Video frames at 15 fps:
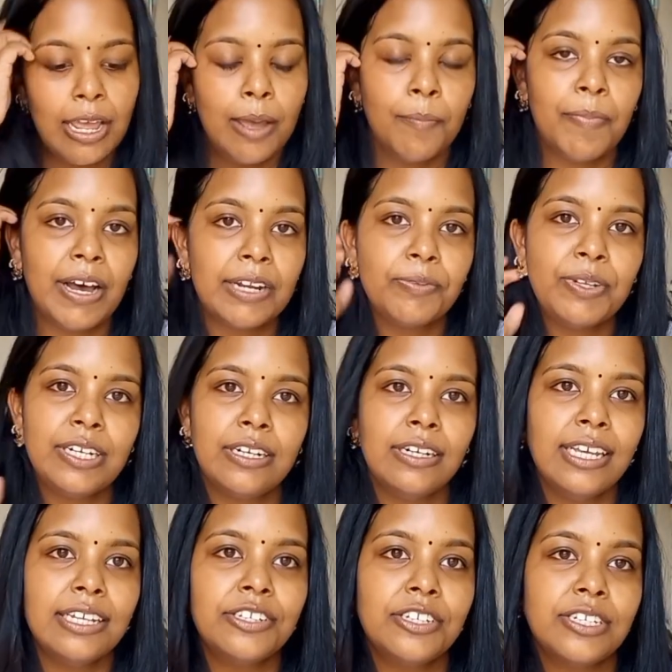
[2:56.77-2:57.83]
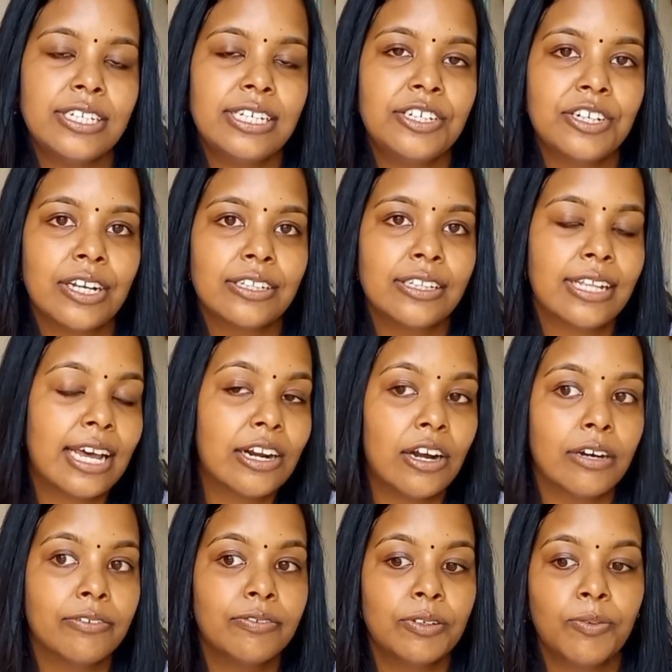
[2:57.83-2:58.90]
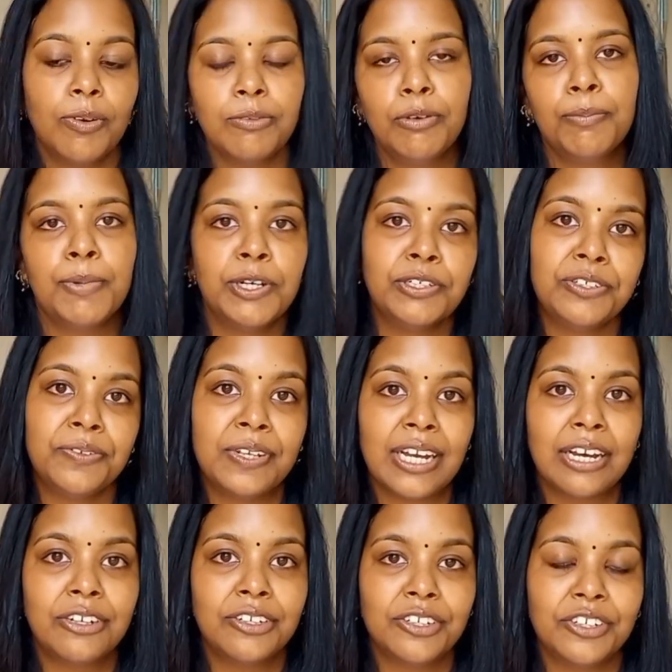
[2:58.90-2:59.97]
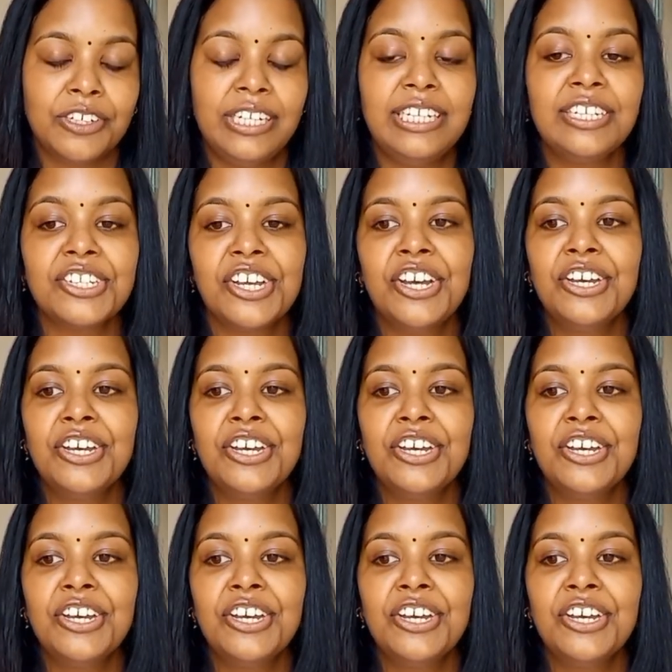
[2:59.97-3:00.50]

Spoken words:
But we didn't get to see each other that often while we were both doing our degrees.